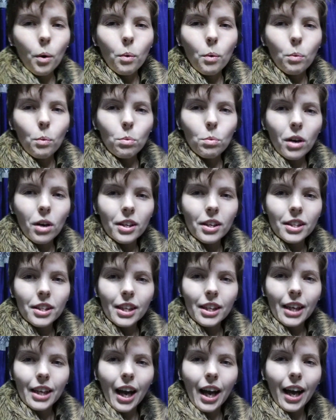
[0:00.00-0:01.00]
What
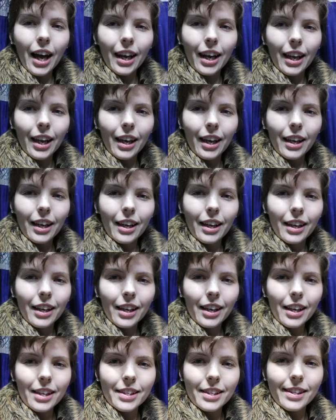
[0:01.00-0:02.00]
colour
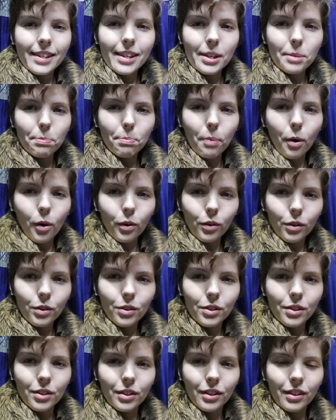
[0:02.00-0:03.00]
is this
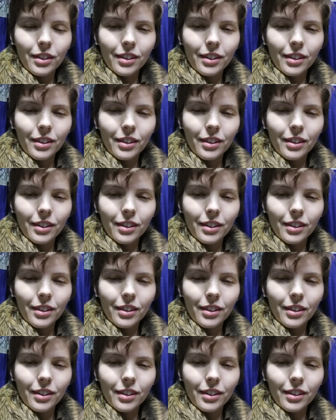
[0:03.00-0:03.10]
box?